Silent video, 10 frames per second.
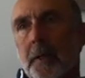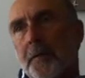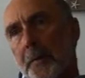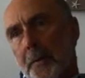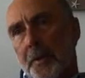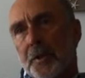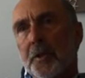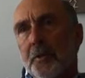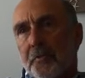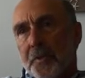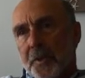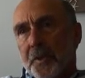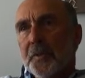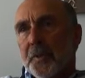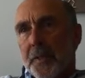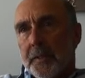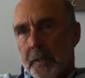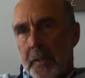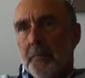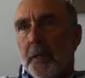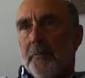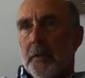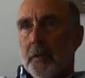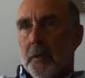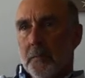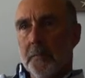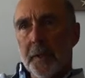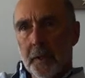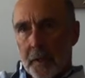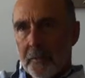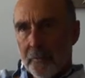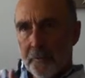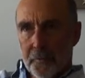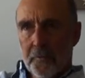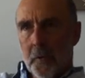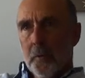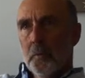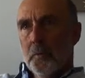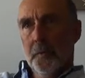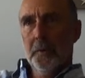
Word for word: I think that's going to facilitate them having better levels of hope.